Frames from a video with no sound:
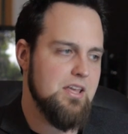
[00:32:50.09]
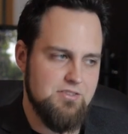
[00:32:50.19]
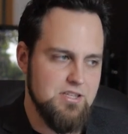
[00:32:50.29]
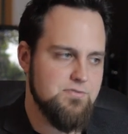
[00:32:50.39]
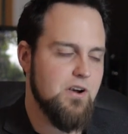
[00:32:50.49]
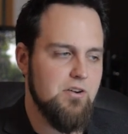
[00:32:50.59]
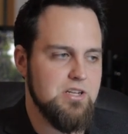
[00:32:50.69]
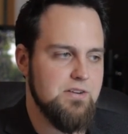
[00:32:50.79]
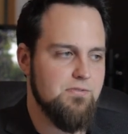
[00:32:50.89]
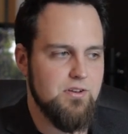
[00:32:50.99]
is this
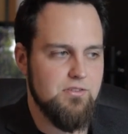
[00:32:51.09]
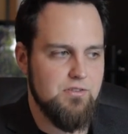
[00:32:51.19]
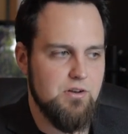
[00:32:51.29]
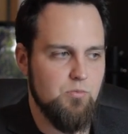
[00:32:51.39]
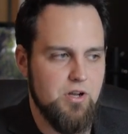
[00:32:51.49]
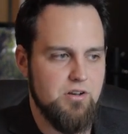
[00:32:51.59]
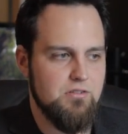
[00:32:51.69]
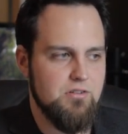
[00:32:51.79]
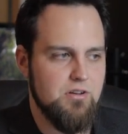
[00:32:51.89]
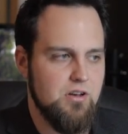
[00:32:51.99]
very different than what,
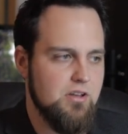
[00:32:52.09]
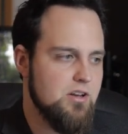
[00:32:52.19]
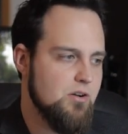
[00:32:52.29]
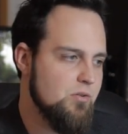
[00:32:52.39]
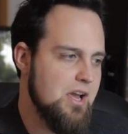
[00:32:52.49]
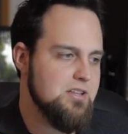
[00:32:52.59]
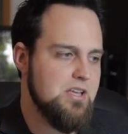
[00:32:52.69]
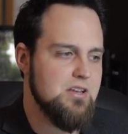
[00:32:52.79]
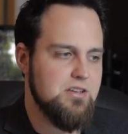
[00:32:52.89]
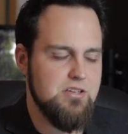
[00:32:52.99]
you know, A
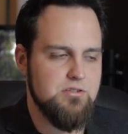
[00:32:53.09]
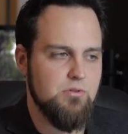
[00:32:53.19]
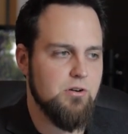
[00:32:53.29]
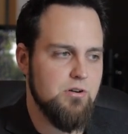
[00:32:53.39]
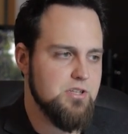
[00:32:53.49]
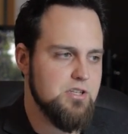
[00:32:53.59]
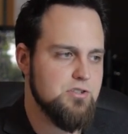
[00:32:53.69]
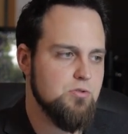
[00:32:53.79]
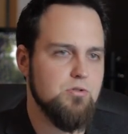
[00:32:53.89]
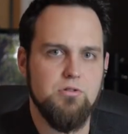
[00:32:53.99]
T and T is doing, or is,
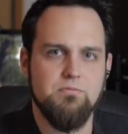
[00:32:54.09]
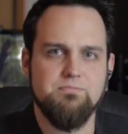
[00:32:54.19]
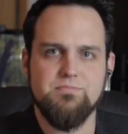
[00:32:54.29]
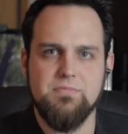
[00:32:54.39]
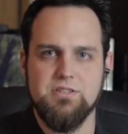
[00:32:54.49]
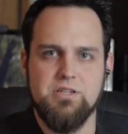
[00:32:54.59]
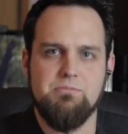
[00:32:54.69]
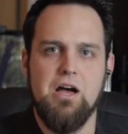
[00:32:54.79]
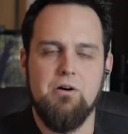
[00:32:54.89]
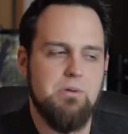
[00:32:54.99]
is Google
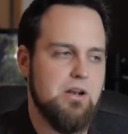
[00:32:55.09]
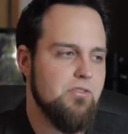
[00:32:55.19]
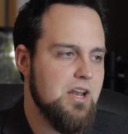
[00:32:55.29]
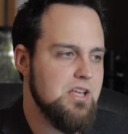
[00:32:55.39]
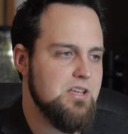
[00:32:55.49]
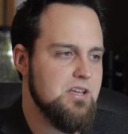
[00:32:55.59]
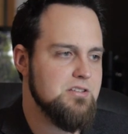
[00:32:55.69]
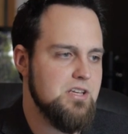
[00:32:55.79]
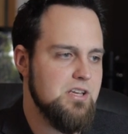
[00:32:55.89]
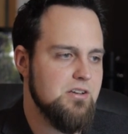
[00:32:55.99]
somehow better than A T
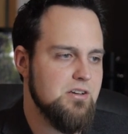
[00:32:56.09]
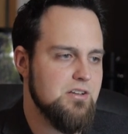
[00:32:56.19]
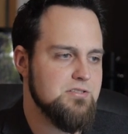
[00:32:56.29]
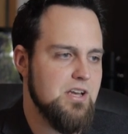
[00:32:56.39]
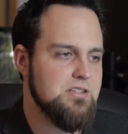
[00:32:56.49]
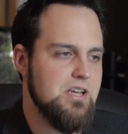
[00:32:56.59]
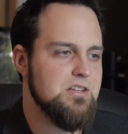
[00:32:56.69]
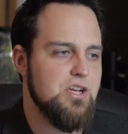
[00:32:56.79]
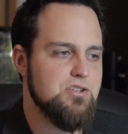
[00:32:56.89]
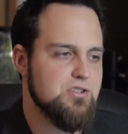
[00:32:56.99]
and T, and is A T
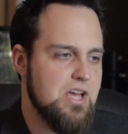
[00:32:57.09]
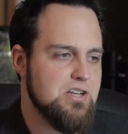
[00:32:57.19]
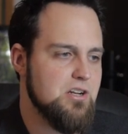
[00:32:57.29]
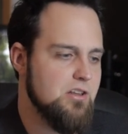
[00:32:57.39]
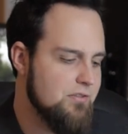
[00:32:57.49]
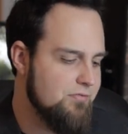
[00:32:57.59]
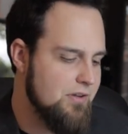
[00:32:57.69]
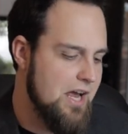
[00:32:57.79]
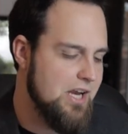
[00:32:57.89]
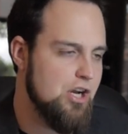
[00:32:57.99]
and T just catching a lot of
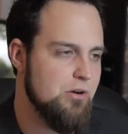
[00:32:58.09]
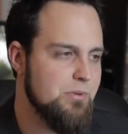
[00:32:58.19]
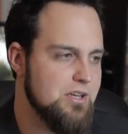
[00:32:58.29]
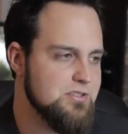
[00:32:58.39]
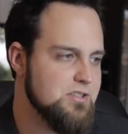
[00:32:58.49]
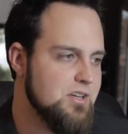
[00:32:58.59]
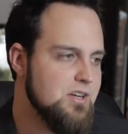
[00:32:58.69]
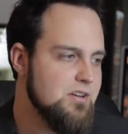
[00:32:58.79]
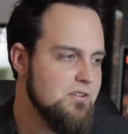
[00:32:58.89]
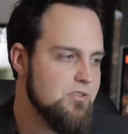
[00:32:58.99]
flack here because
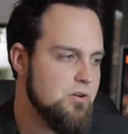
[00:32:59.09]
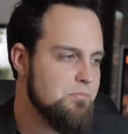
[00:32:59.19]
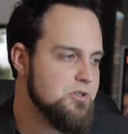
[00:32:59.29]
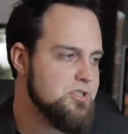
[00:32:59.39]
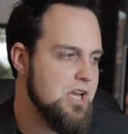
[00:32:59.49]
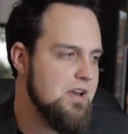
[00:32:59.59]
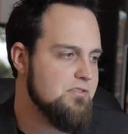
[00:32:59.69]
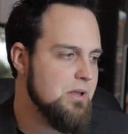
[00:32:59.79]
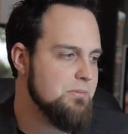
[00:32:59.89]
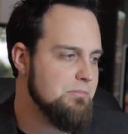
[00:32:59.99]
they're
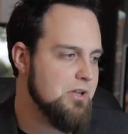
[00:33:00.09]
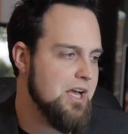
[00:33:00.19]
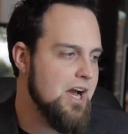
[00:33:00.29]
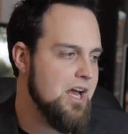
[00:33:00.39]
perceived by the public